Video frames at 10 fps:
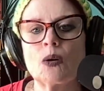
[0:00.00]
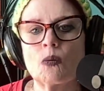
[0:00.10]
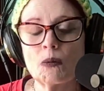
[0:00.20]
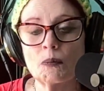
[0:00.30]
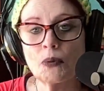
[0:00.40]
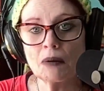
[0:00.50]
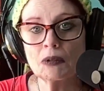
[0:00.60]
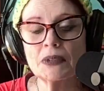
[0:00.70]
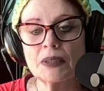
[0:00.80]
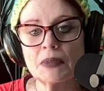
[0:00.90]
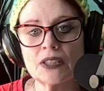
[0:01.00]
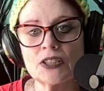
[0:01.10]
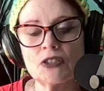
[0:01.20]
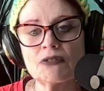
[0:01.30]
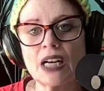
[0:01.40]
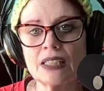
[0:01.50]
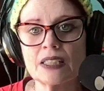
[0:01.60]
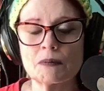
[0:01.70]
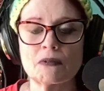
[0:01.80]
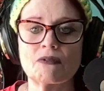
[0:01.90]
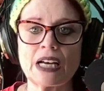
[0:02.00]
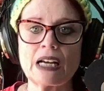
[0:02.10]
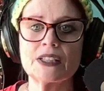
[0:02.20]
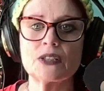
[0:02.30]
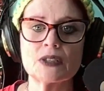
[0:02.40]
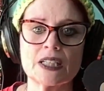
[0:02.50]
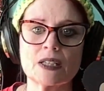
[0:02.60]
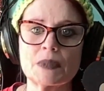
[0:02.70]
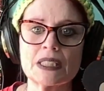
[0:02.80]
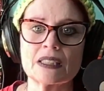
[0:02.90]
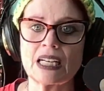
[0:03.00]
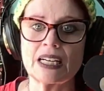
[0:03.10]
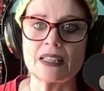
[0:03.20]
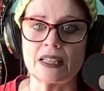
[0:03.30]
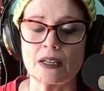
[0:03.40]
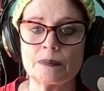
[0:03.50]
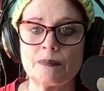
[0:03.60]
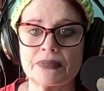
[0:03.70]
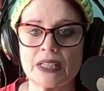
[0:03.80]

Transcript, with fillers: Well, probably because you've got some values that are misaligned there.